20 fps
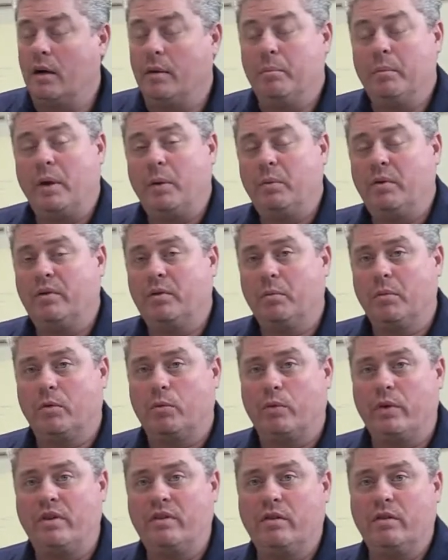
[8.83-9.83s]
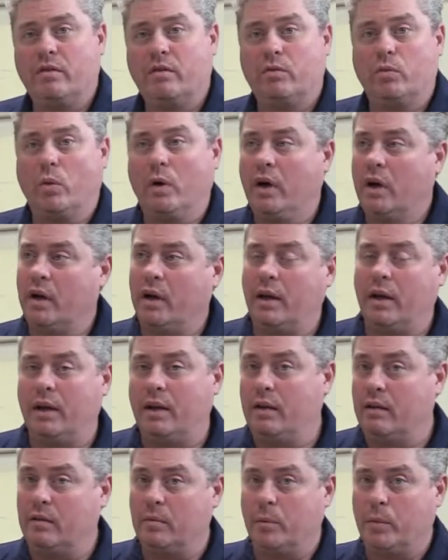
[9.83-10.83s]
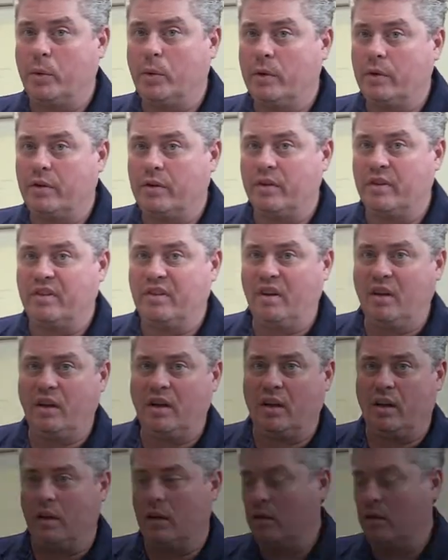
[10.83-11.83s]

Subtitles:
maybe some of the reasons why it is important to study.